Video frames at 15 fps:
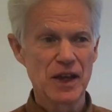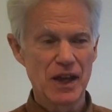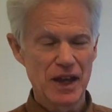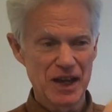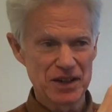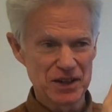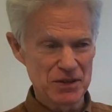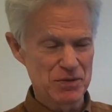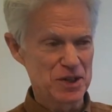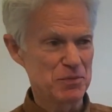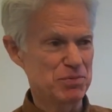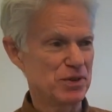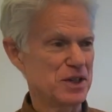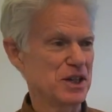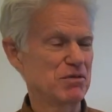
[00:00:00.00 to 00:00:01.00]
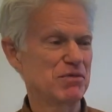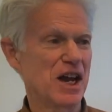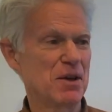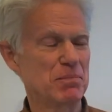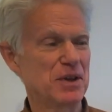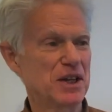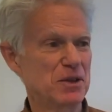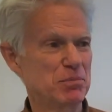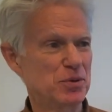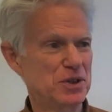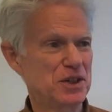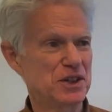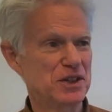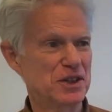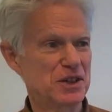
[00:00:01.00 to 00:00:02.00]
and give it a pretty wrapping and put it
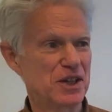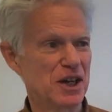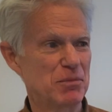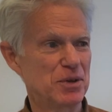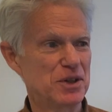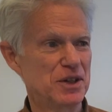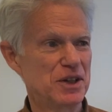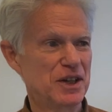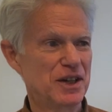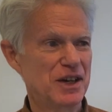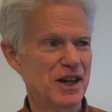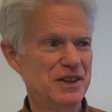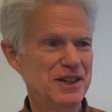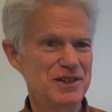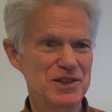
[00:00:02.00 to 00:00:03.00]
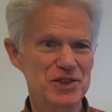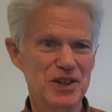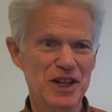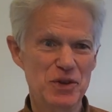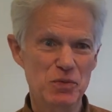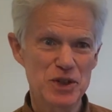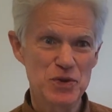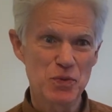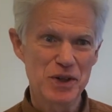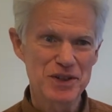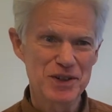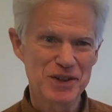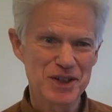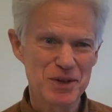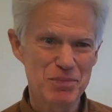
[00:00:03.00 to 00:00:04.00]
in the cupboard and then decide which one
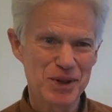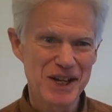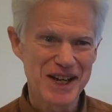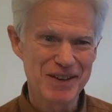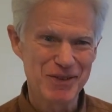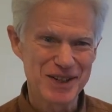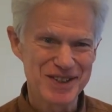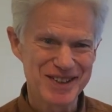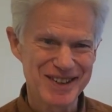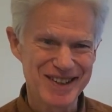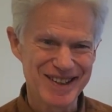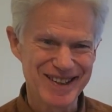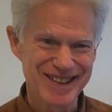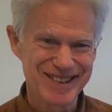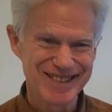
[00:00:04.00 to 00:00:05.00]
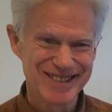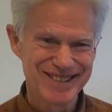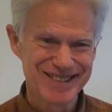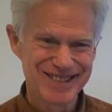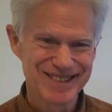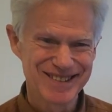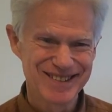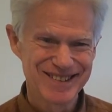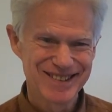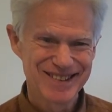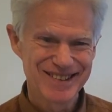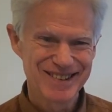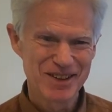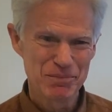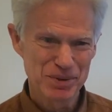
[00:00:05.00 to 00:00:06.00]
you're going to play with today.
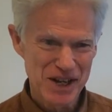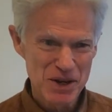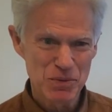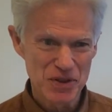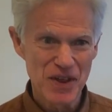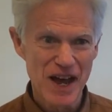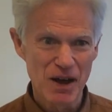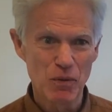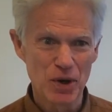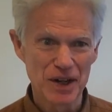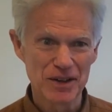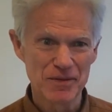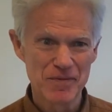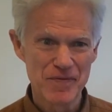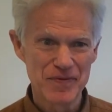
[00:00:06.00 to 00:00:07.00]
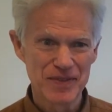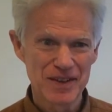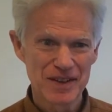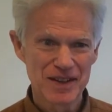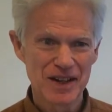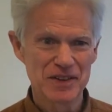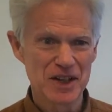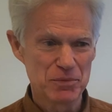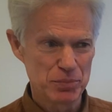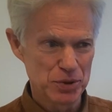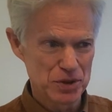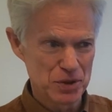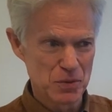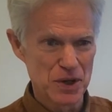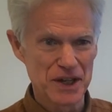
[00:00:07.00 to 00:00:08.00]
Play with that one, and then put
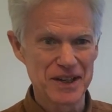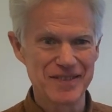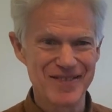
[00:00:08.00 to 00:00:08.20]
it away.